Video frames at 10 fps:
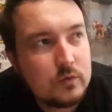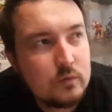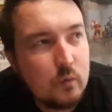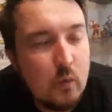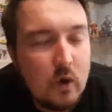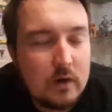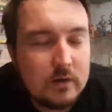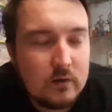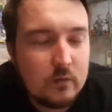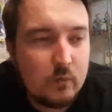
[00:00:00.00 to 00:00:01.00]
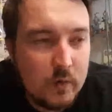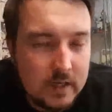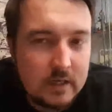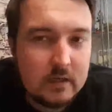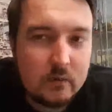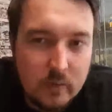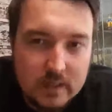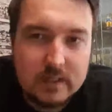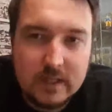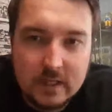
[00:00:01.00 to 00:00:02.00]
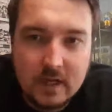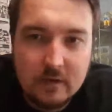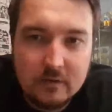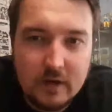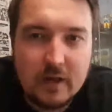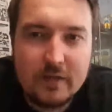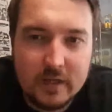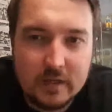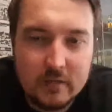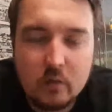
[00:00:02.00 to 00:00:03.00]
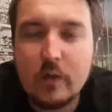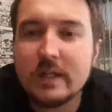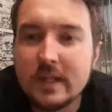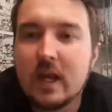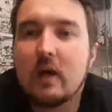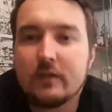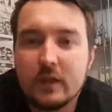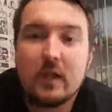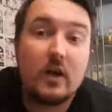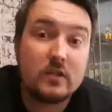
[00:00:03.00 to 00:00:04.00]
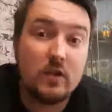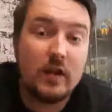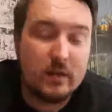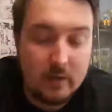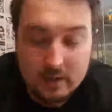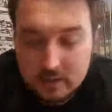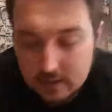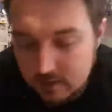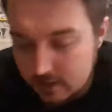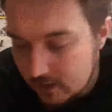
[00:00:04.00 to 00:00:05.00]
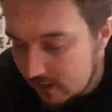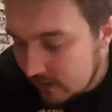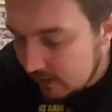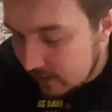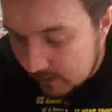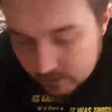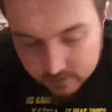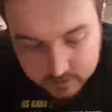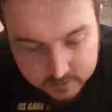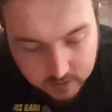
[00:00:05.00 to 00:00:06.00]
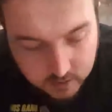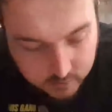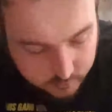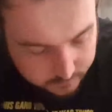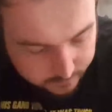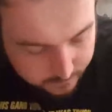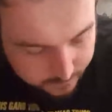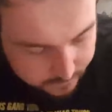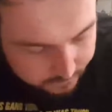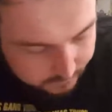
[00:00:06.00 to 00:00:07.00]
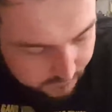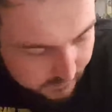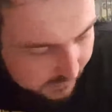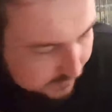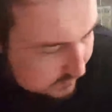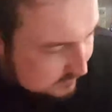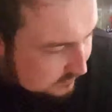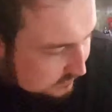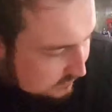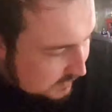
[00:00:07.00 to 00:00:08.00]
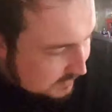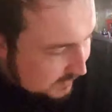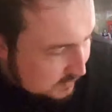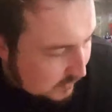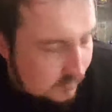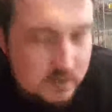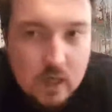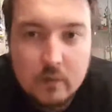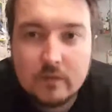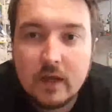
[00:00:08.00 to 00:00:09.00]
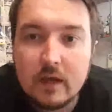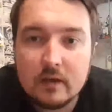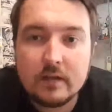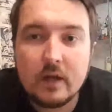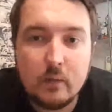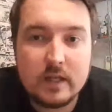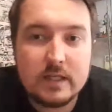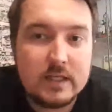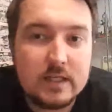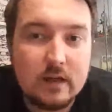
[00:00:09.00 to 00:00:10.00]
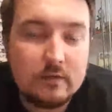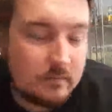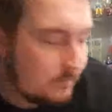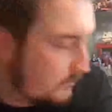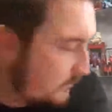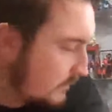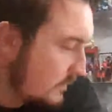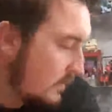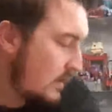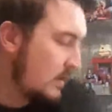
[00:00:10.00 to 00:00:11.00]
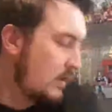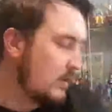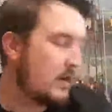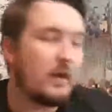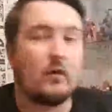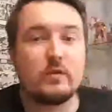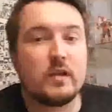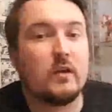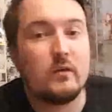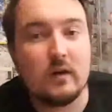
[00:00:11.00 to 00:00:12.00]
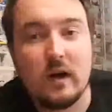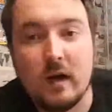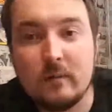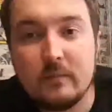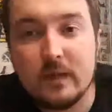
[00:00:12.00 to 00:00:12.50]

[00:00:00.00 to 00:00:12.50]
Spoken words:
1 week Wednesday ago, I think. The Wednesday after the last lot anyway. So yeah, let's get into it. I'll start with that Wednesday stuff. Also, I'm